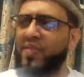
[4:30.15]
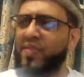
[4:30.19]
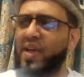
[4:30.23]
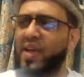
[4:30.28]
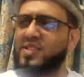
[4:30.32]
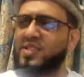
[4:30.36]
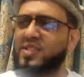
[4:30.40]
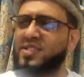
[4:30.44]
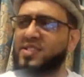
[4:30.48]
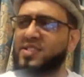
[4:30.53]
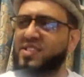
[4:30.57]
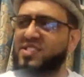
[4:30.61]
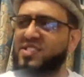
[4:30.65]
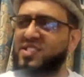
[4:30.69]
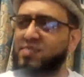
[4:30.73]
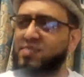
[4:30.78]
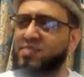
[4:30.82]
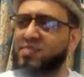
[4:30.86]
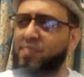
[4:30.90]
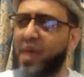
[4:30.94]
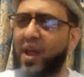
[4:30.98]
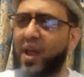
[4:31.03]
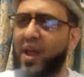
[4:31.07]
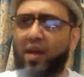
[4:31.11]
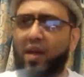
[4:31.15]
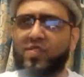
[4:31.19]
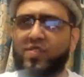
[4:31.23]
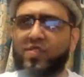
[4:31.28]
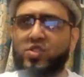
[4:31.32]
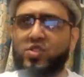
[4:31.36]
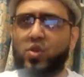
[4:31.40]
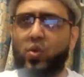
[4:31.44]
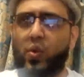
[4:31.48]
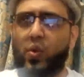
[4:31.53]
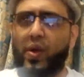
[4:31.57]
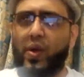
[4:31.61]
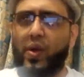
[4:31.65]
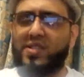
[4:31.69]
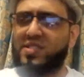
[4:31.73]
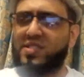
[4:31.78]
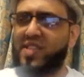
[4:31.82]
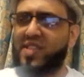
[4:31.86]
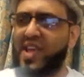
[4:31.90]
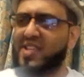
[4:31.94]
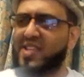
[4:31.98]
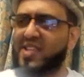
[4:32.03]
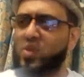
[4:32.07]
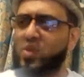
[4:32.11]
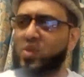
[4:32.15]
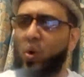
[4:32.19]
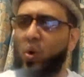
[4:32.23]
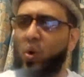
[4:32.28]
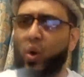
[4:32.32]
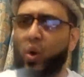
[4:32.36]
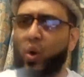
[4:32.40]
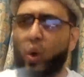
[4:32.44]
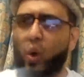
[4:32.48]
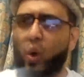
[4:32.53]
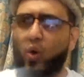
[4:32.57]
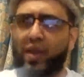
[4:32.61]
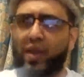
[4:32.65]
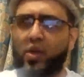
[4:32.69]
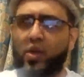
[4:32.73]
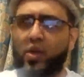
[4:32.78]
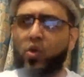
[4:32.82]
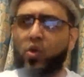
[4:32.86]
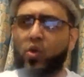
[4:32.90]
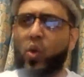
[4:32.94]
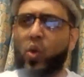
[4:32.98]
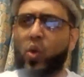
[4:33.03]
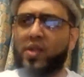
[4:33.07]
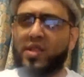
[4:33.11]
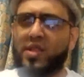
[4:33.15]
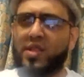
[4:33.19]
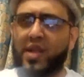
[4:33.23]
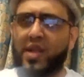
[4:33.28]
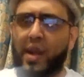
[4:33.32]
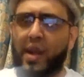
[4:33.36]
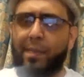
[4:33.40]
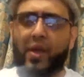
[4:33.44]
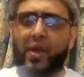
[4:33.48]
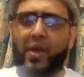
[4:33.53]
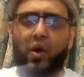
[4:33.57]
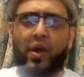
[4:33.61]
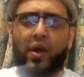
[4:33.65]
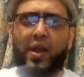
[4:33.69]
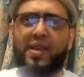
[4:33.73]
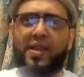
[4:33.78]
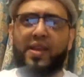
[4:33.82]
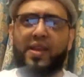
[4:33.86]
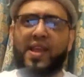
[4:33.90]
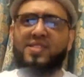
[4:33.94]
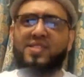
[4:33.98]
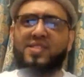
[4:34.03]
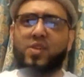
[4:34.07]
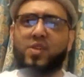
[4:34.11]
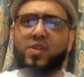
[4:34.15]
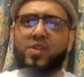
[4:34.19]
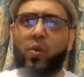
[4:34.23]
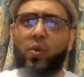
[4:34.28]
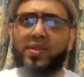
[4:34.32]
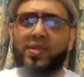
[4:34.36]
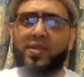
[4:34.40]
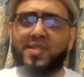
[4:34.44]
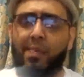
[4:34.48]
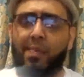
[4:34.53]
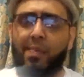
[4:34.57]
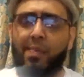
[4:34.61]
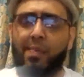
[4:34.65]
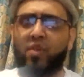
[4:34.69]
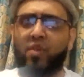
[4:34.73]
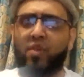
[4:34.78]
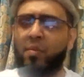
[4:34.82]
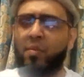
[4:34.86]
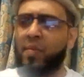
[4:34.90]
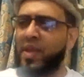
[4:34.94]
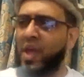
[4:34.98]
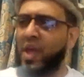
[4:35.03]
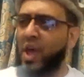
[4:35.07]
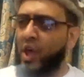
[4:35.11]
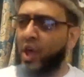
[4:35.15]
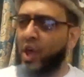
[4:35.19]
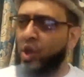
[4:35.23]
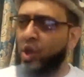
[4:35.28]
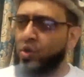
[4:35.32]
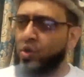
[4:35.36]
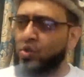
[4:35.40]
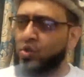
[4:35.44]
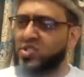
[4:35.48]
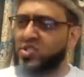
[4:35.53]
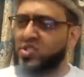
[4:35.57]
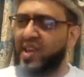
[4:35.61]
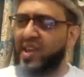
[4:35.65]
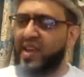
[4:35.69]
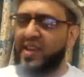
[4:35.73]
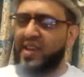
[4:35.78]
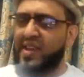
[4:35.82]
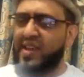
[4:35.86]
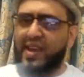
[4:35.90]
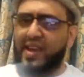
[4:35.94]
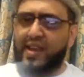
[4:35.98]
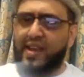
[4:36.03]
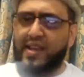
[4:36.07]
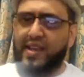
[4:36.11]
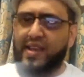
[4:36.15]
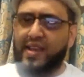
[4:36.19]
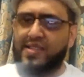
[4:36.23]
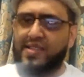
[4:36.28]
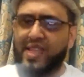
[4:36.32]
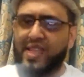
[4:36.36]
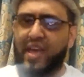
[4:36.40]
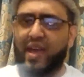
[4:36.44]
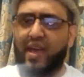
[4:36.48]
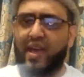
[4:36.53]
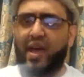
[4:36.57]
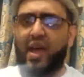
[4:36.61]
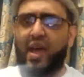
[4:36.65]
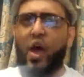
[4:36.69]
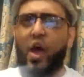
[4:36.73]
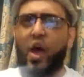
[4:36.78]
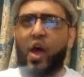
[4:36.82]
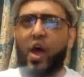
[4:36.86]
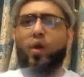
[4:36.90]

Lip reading: There is a smell of sewage. It's all over you. You are tramping on it. There's no escaping from it. You see it. It is there.